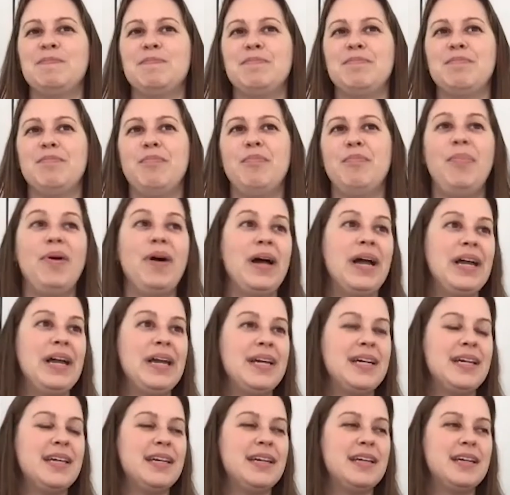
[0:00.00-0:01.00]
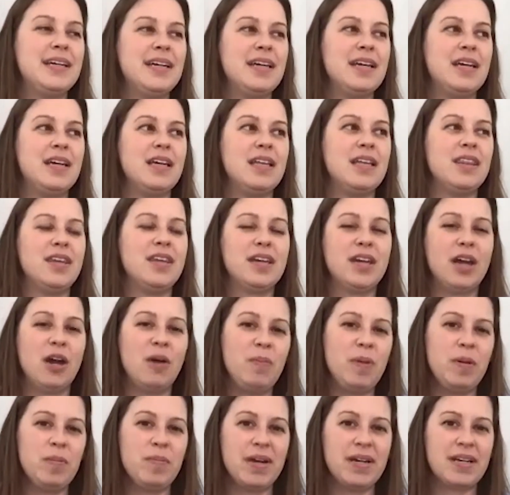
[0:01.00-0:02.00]
But the
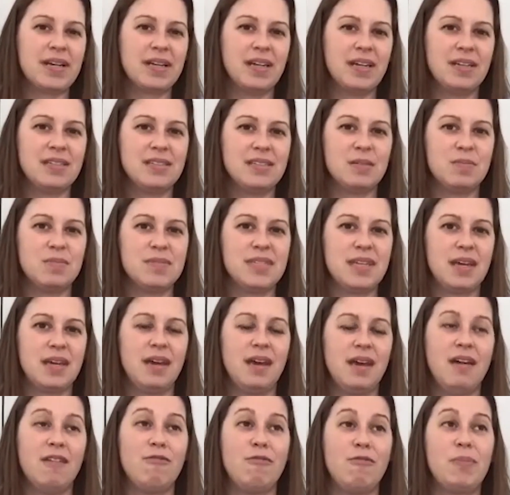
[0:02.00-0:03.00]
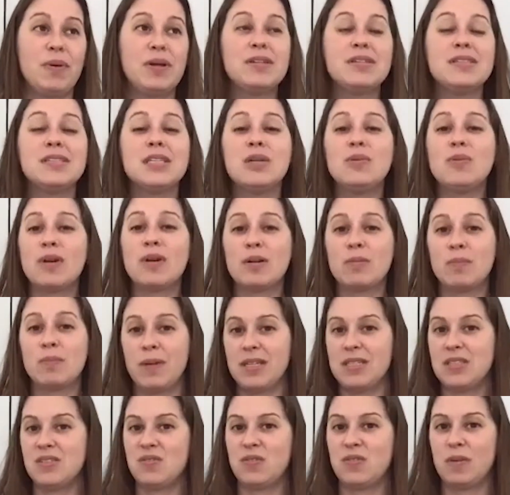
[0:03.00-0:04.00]
coping mechanisms that have personally worked
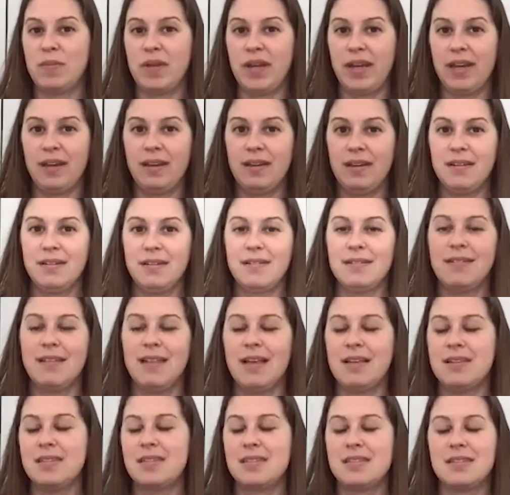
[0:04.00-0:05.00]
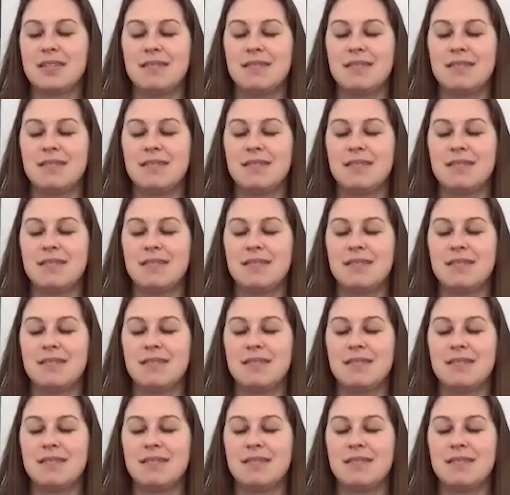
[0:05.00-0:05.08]
best for me, that's